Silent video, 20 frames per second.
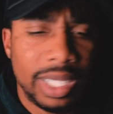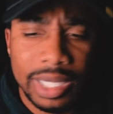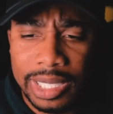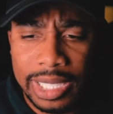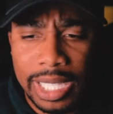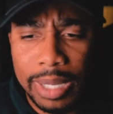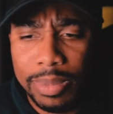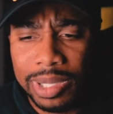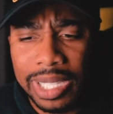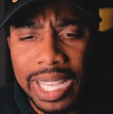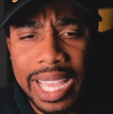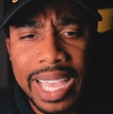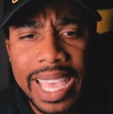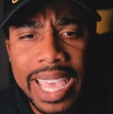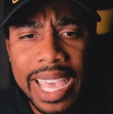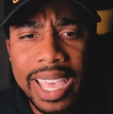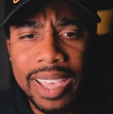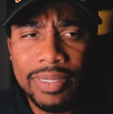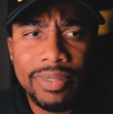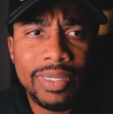tips I
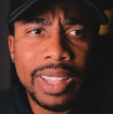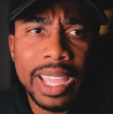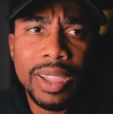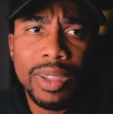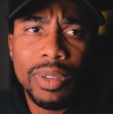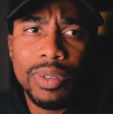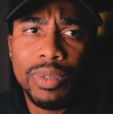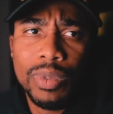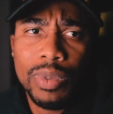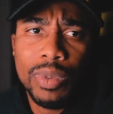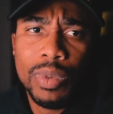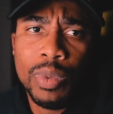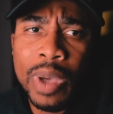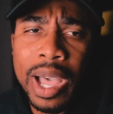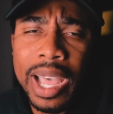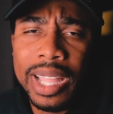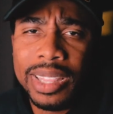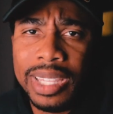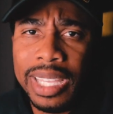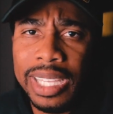have, like
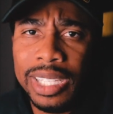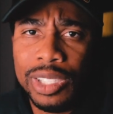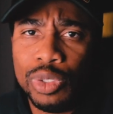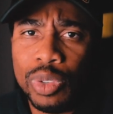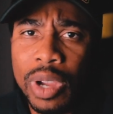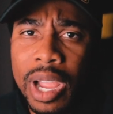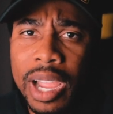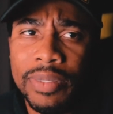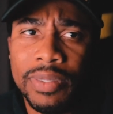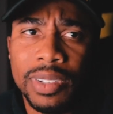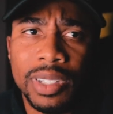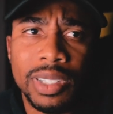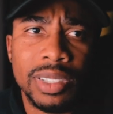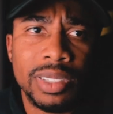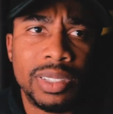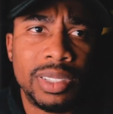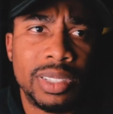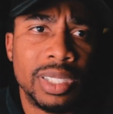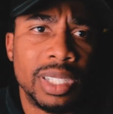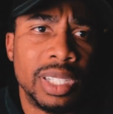why I think
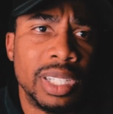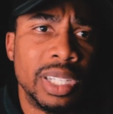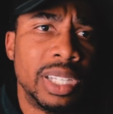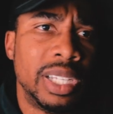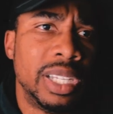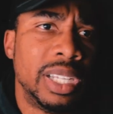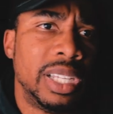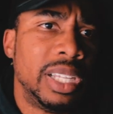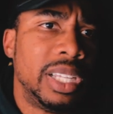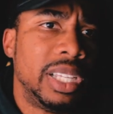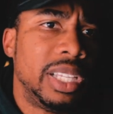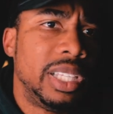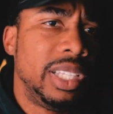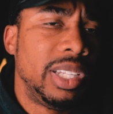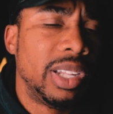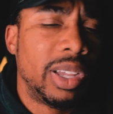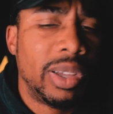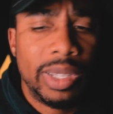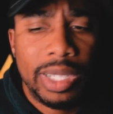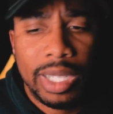drivers,
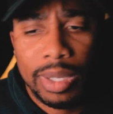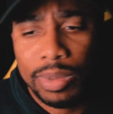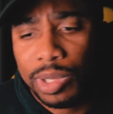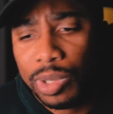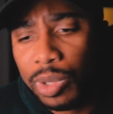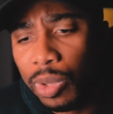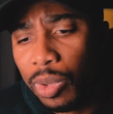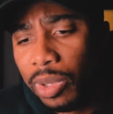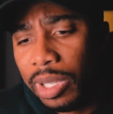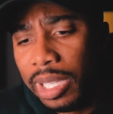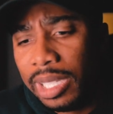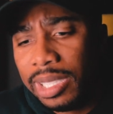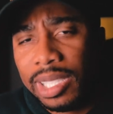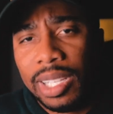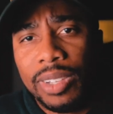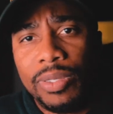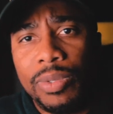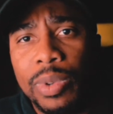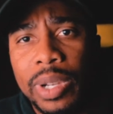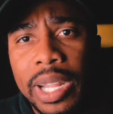you know, end up screwing
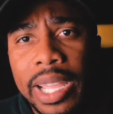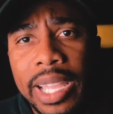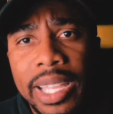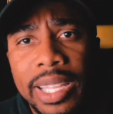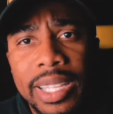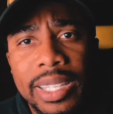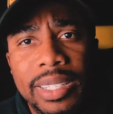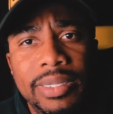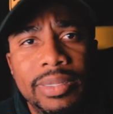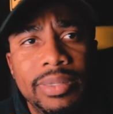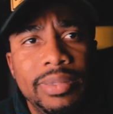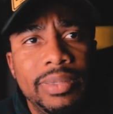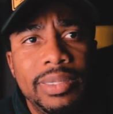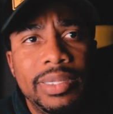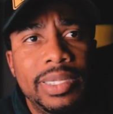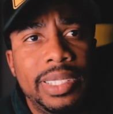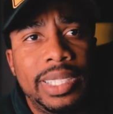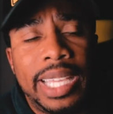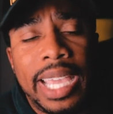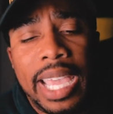themselves where they
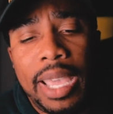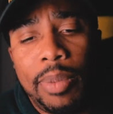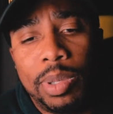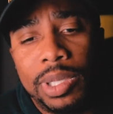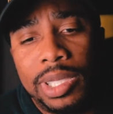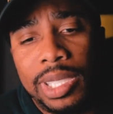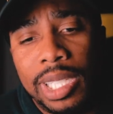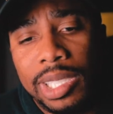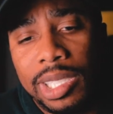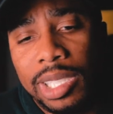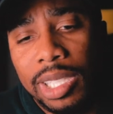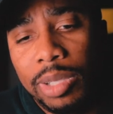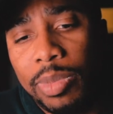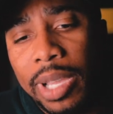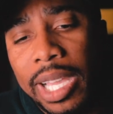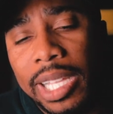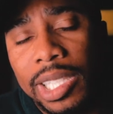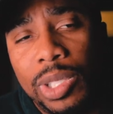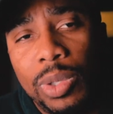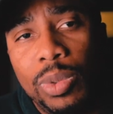can't potentially
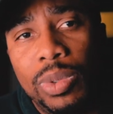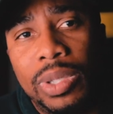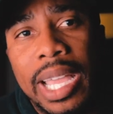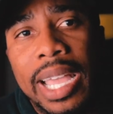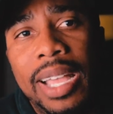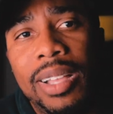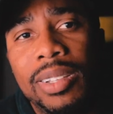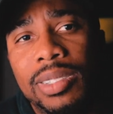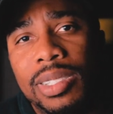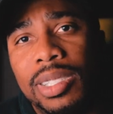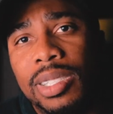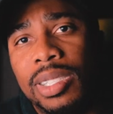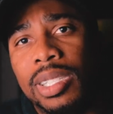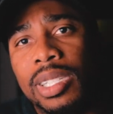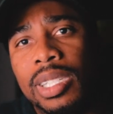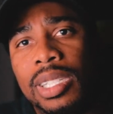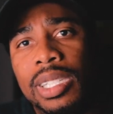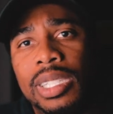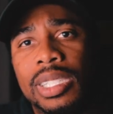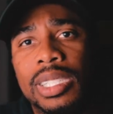make 2,000.
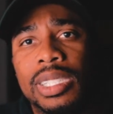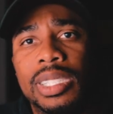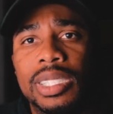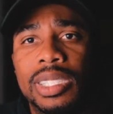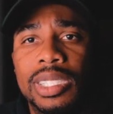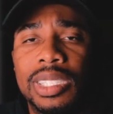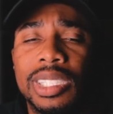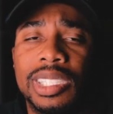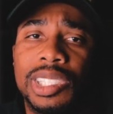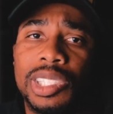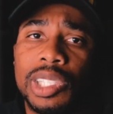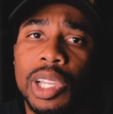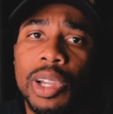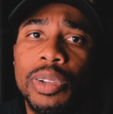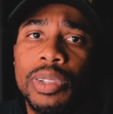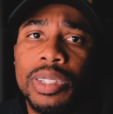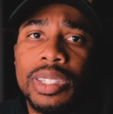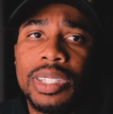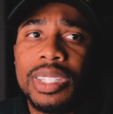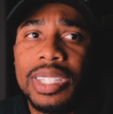Just
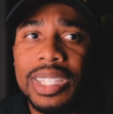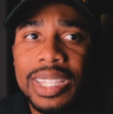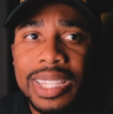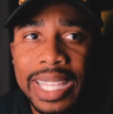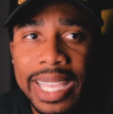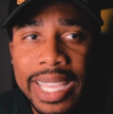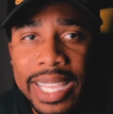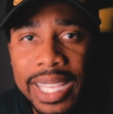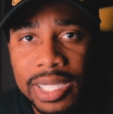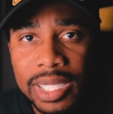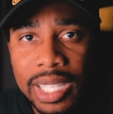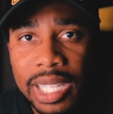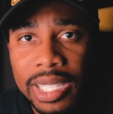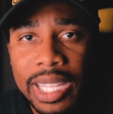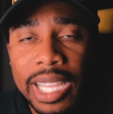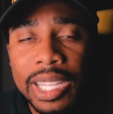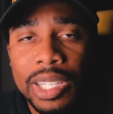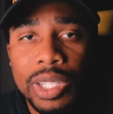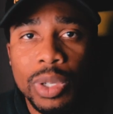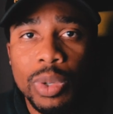certain things that
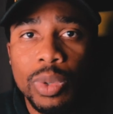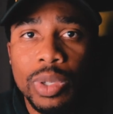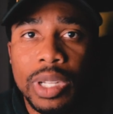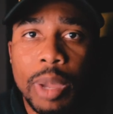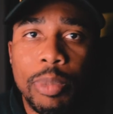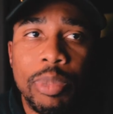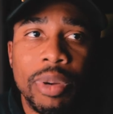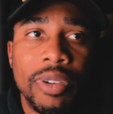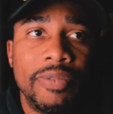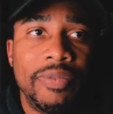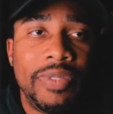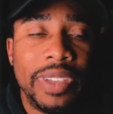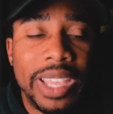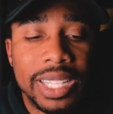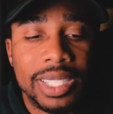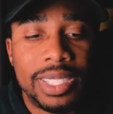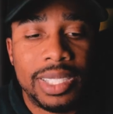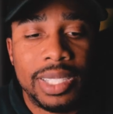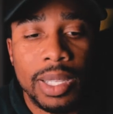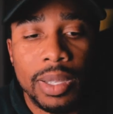they do that
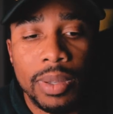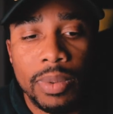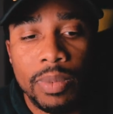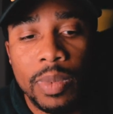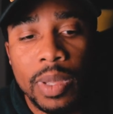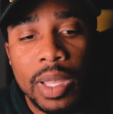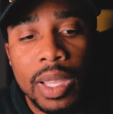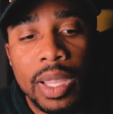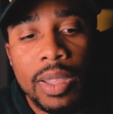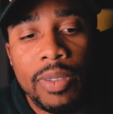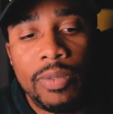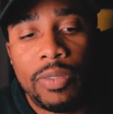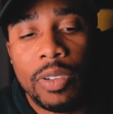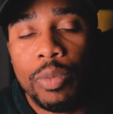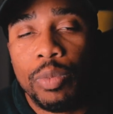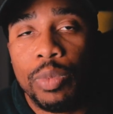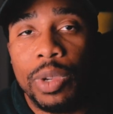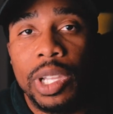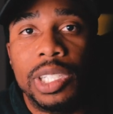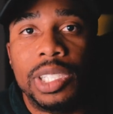prevents them
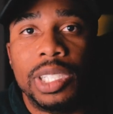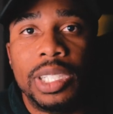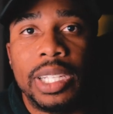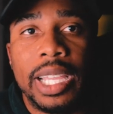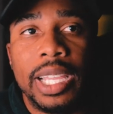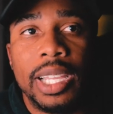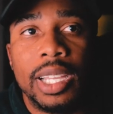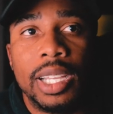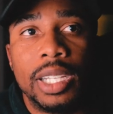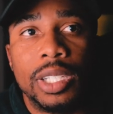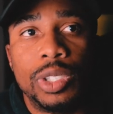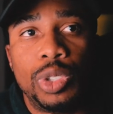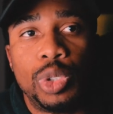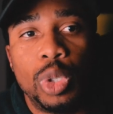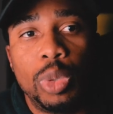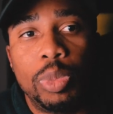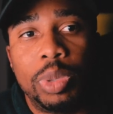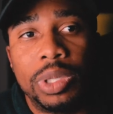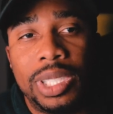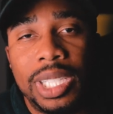from reaching their
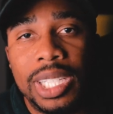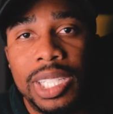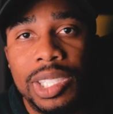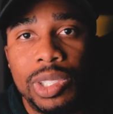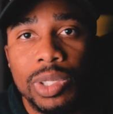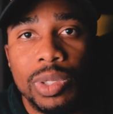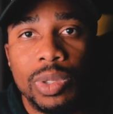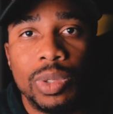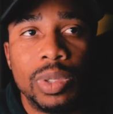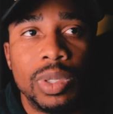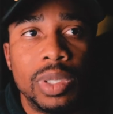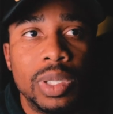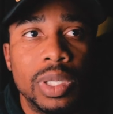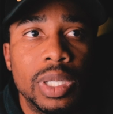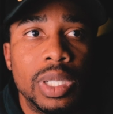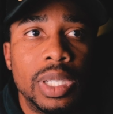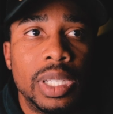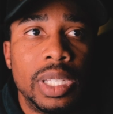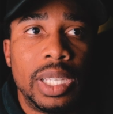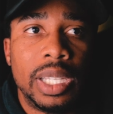true potential.
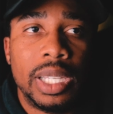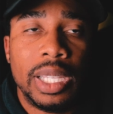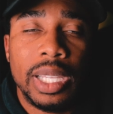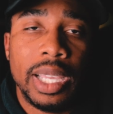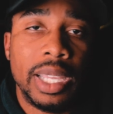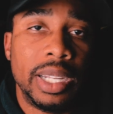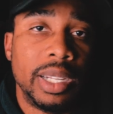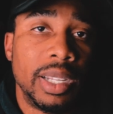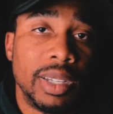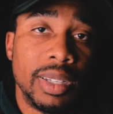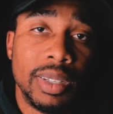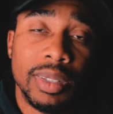And